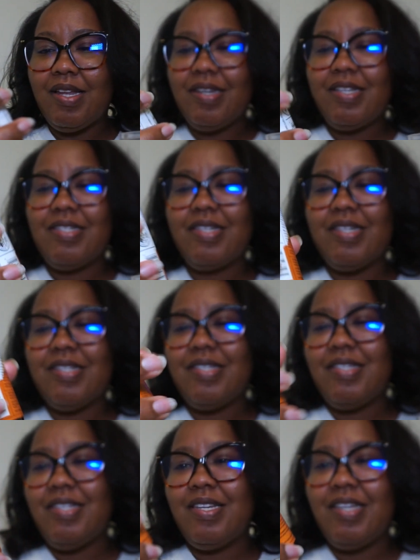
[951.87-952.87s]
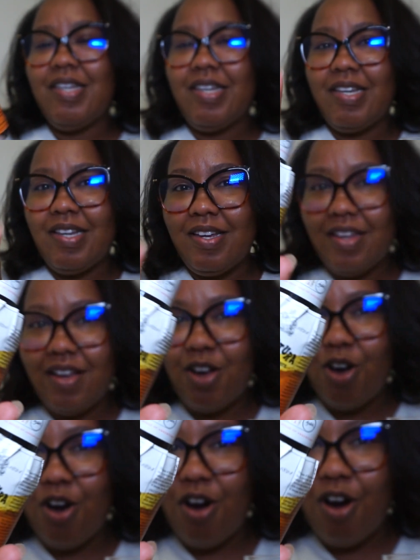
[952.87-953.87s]
This is the
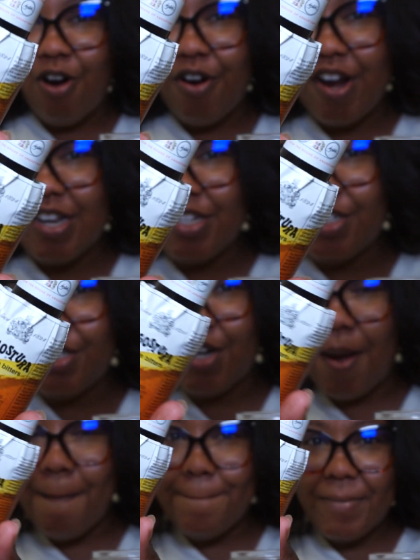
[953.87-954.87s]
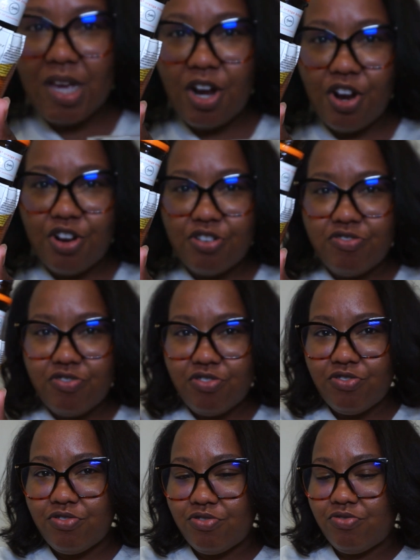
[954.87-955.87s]
orange
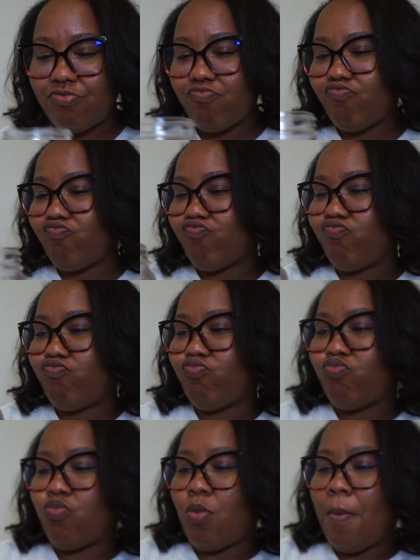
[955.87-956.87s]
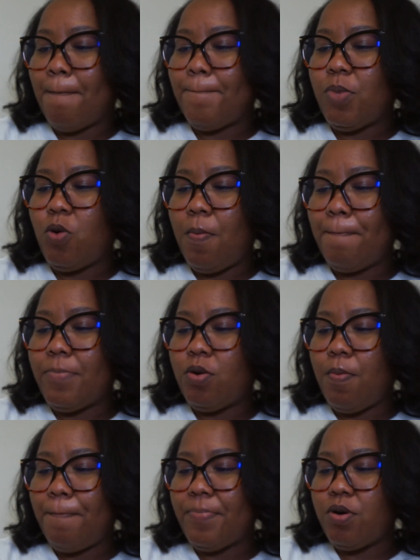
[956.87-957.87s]
bitters. Boom,
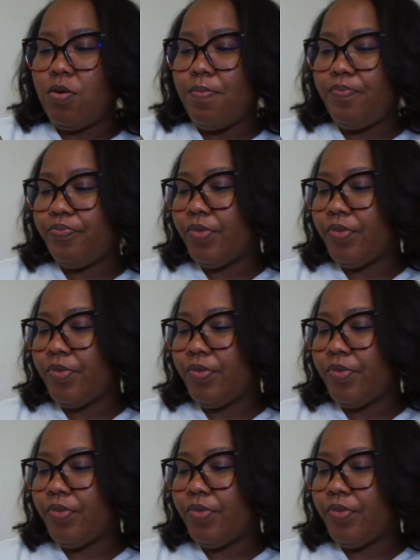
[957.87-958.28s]
boom, boom.